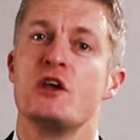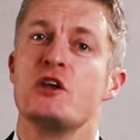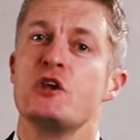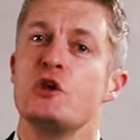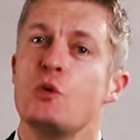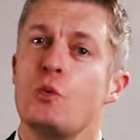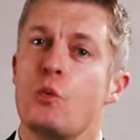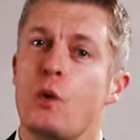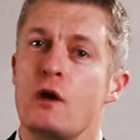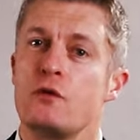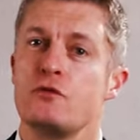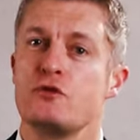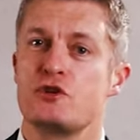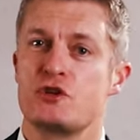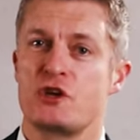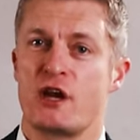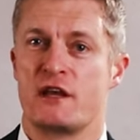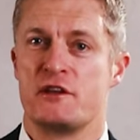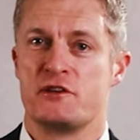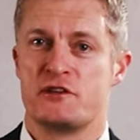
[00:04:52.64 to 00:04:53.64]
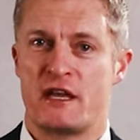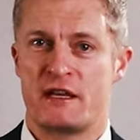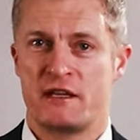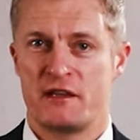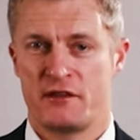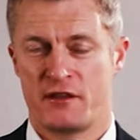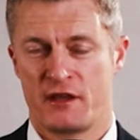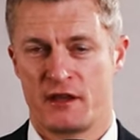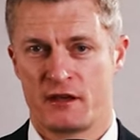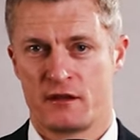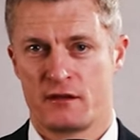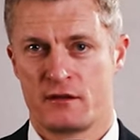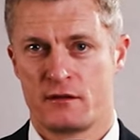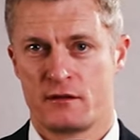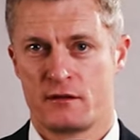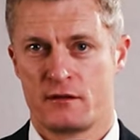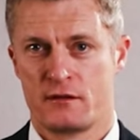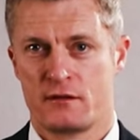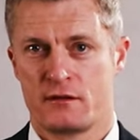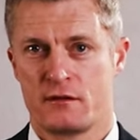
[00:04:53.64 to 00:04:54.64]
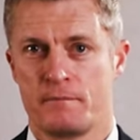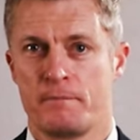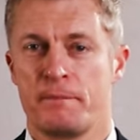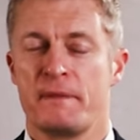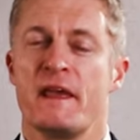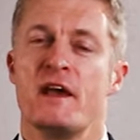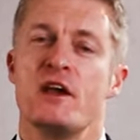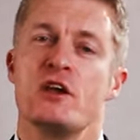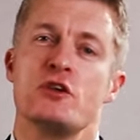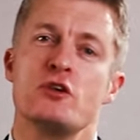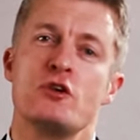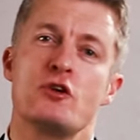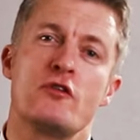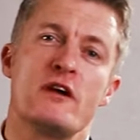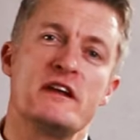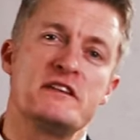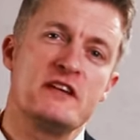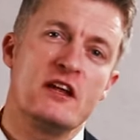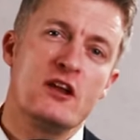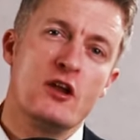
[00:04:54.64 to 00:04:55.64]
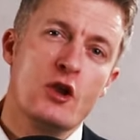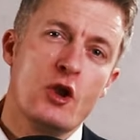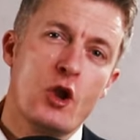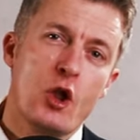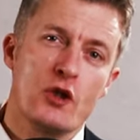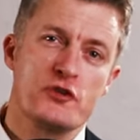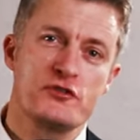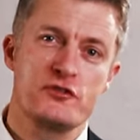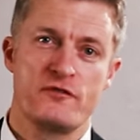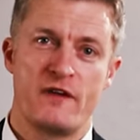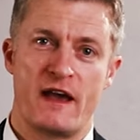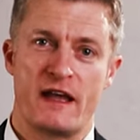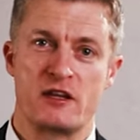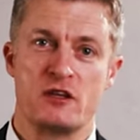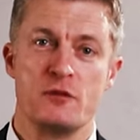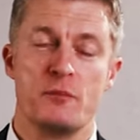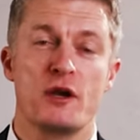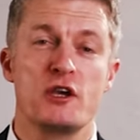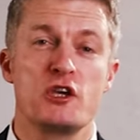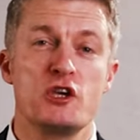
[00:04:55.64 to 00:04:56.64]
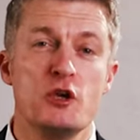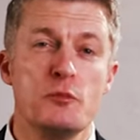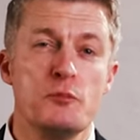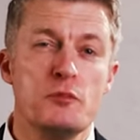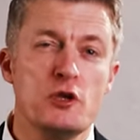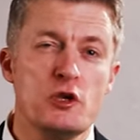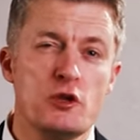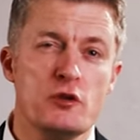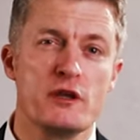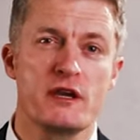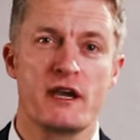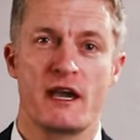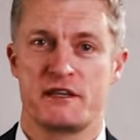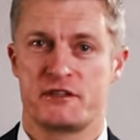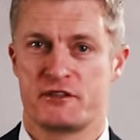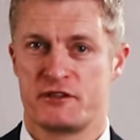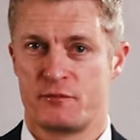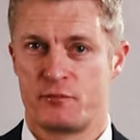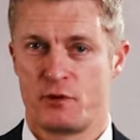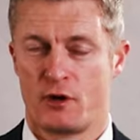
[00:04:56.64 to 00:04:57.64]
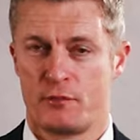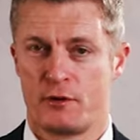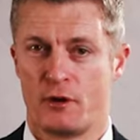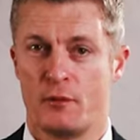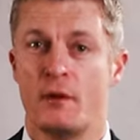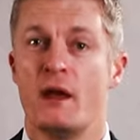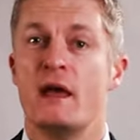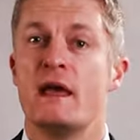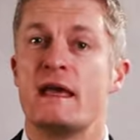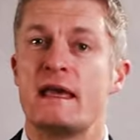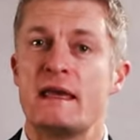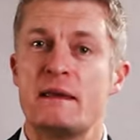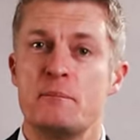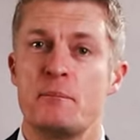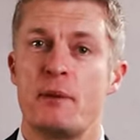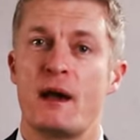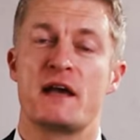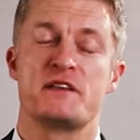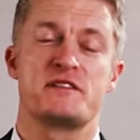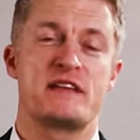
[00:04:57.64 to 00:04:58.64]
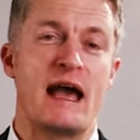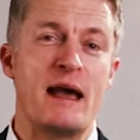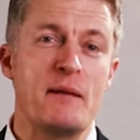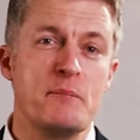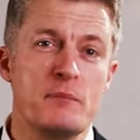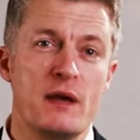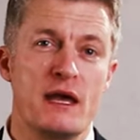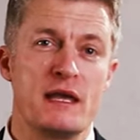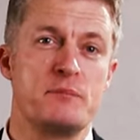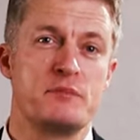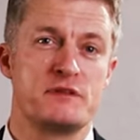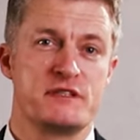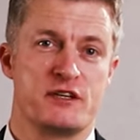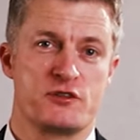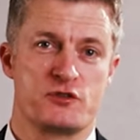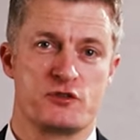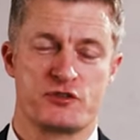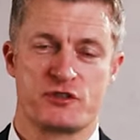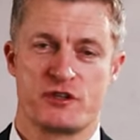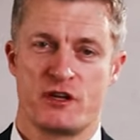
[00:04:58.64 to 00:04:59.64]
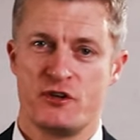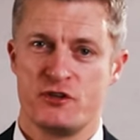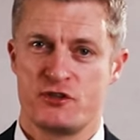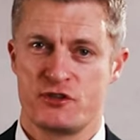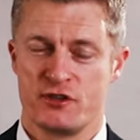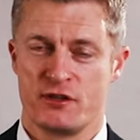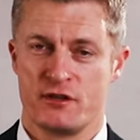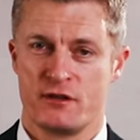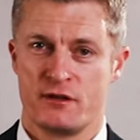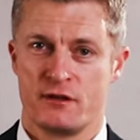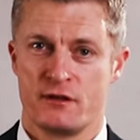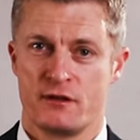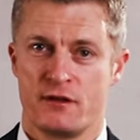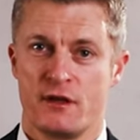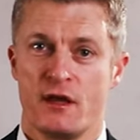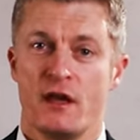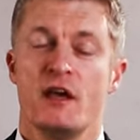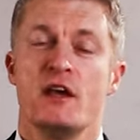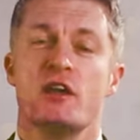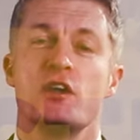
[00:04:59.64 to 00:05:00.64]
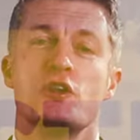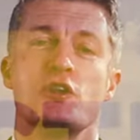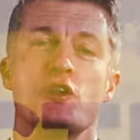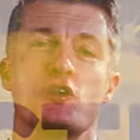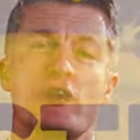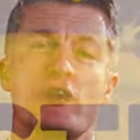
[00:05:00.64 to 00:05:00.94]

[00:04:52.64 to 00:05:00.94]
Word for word: You won't change anything. You create a lot of value by communicating the problem, impact and a potential solution. you